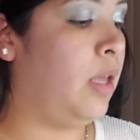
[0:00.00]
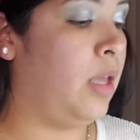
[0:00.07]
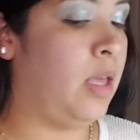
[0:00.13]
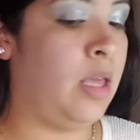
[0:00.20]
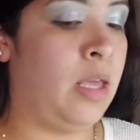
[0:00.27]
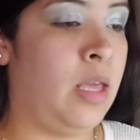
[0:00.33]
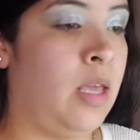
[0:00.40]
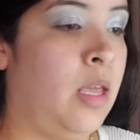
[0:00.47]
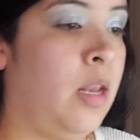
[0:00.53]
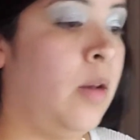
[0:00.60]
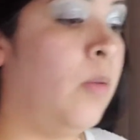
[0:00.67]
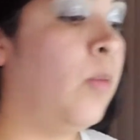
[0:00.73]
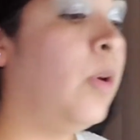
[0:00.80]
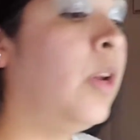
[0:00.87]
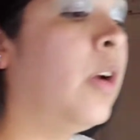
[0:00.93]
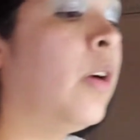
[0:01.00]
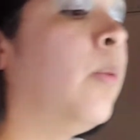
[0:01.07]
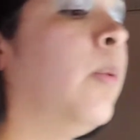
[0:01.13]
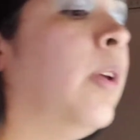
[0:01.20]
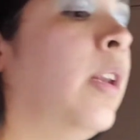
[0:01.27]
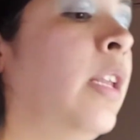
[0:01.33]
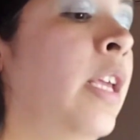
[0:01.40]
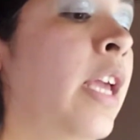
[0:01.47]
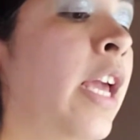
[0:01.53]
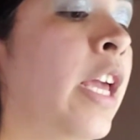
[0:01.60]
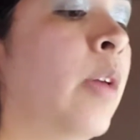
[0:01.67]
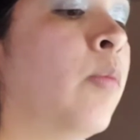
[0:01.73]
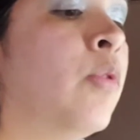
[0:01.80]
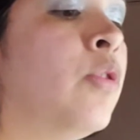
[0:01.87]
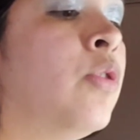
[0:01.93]
and we are really
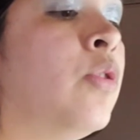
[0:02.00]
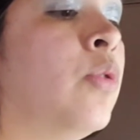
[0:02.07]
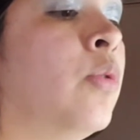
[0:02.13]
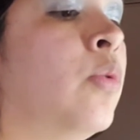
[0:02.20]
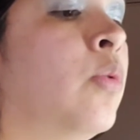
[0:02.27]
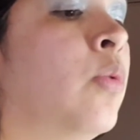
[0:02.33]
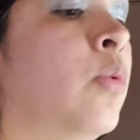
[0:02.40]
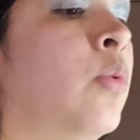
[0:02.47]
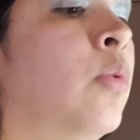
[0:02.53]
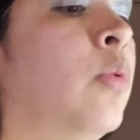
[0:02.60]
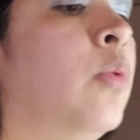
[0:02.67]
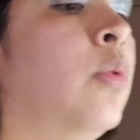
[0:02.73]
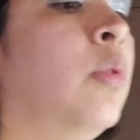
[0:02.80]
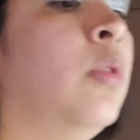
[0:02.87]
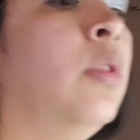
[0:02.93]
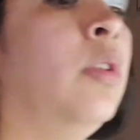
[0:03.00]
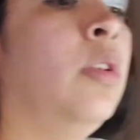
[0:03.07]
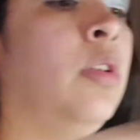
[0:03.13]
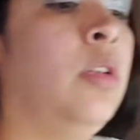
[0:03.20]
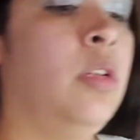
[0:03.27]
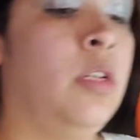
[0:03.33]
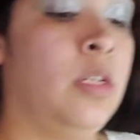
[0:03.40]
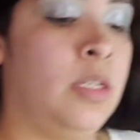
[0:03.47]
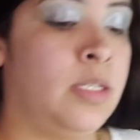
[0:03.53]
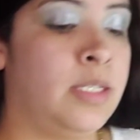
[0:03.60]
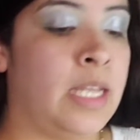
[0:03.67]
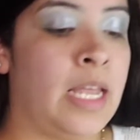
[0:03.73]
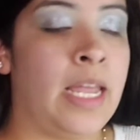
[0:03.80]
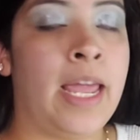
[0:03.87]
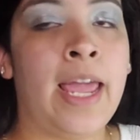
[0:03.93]
able to
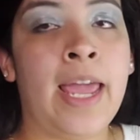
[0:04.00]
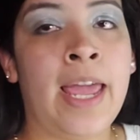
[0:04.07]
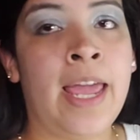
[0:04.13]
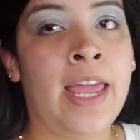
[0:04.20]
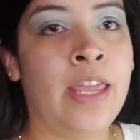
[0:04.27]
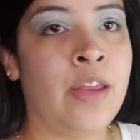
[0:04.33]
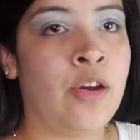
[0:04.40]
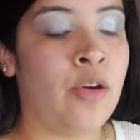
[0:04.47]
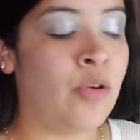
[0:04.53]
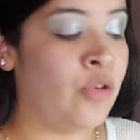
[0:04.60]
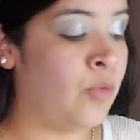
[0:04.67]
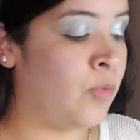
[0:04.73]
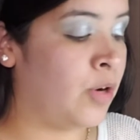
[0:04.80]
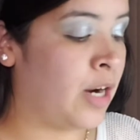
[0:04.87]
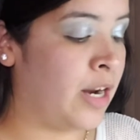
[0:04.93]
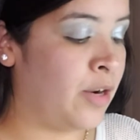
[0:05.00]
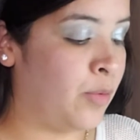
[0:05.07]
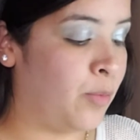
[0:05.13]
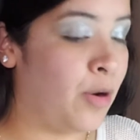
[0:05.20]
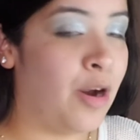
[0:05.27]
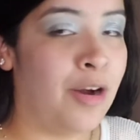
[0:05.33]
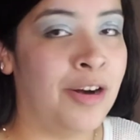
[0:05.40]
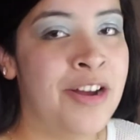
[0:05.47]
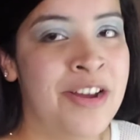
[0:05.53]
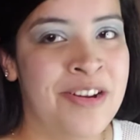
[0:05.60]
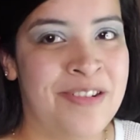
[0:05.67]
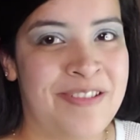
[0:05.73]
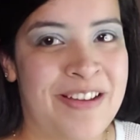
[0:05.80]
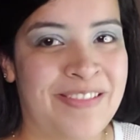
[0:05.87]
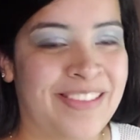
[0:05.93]
say, hey, you know, you were kind of wrong
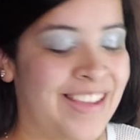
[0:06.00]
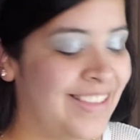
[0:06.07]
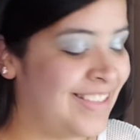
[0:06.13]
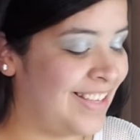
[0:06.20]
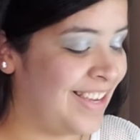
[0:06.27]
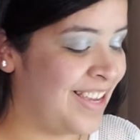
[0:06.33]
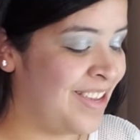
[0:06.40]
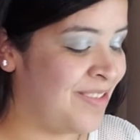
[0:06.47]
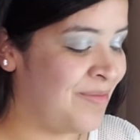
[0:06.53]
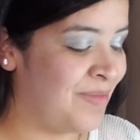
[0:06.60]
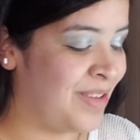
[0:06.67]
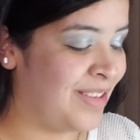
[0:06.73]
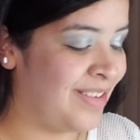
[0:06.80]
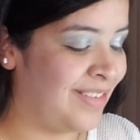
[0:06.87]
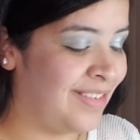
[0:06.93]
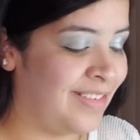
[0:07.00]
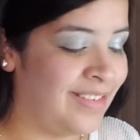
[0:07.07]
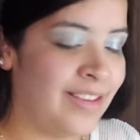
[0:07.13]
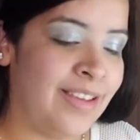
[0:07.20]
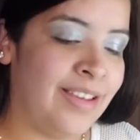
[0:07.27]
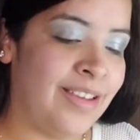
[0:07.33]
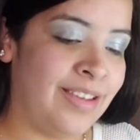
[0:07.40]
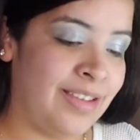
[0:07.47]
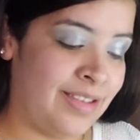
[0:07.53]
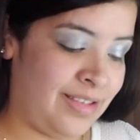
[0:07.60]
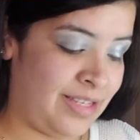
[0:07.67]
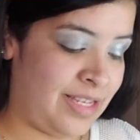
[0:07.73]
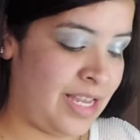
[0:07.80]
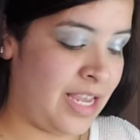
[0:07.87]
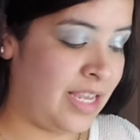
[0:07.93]
around that time, and
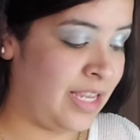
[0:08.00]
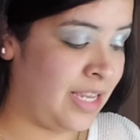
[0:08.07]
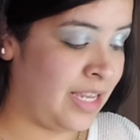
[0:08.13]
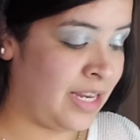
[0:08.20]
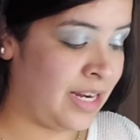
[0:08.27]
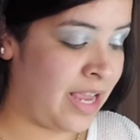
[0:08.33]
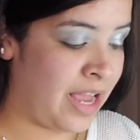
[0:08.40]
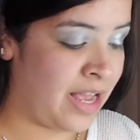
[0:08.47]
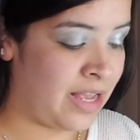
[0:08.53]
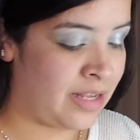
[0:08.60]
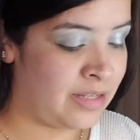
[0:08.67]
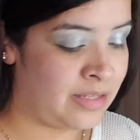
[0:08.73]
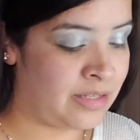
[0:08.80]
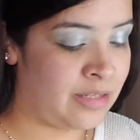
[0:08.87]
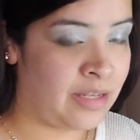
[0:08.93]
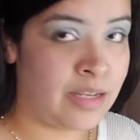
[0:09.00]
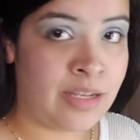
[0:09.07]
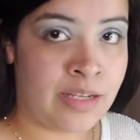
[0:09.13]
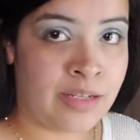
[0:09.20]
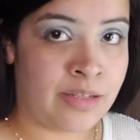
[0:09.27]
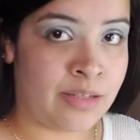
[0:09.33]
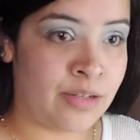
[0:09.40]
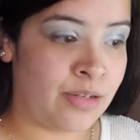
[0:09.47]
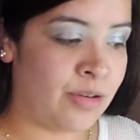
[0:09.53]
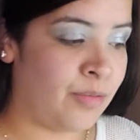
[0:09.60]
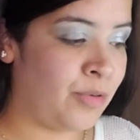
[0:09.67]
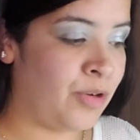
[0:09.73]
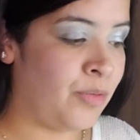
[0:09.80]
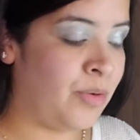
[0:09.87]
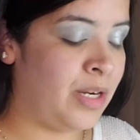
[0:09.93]
take it as is, you know.
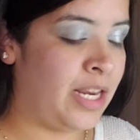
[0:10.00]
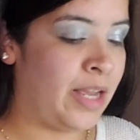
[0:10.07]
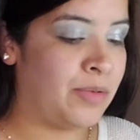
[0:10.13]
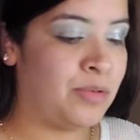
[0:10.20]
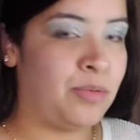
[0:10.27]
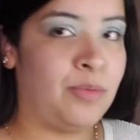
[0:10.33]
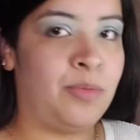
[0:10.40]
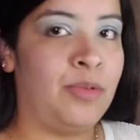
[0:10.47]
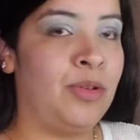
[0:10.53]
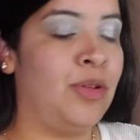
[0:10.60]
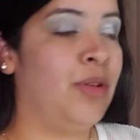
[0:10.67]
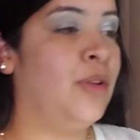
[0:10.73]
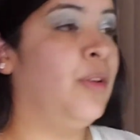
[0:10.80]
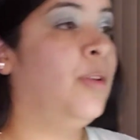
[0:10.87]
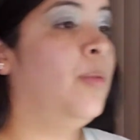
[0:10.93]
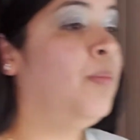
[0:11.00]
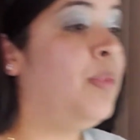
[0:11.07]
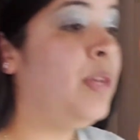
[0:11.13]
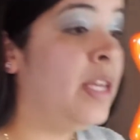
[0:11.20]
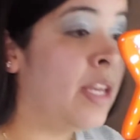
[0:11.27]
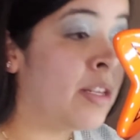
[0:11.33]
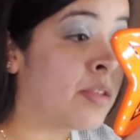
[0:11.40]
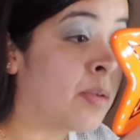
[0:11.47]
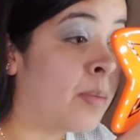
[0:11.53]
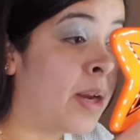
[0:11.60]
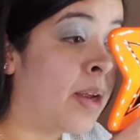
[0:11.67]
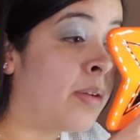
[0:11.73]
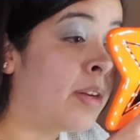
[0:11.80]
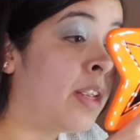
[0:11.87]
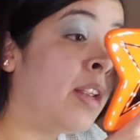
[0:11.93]
We don't really have to BS
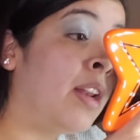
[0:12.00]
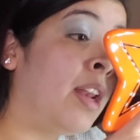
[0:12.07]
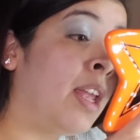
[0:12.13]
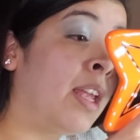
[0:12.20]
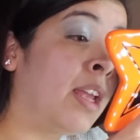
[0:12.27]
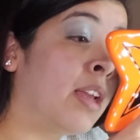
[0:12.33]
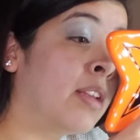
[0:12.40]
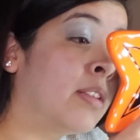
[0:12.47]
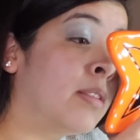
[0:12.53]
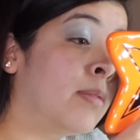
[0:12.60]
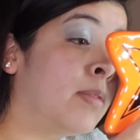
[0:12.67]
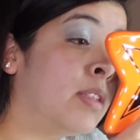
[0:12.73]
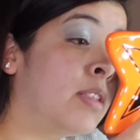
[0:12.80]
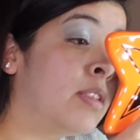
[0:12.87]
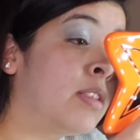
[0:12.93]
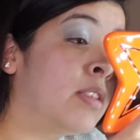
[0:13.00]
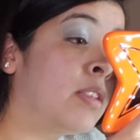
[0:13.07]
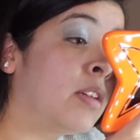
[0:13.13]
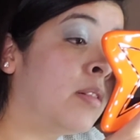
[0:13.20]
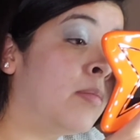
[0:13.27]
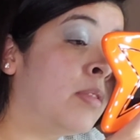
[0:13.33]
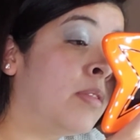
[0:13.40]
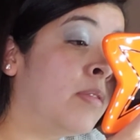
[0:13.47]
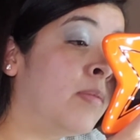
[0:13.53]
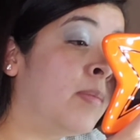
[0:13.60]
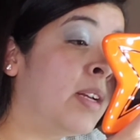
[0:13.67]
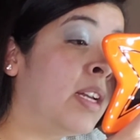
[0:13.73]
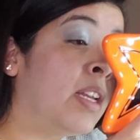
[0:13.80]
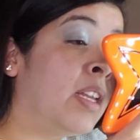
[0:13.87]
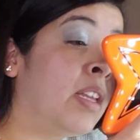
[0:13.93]
around it like with some of
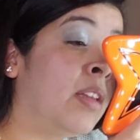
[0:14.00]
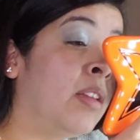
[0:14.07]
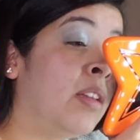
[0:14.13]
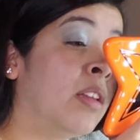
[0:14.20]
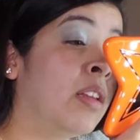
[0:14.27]
my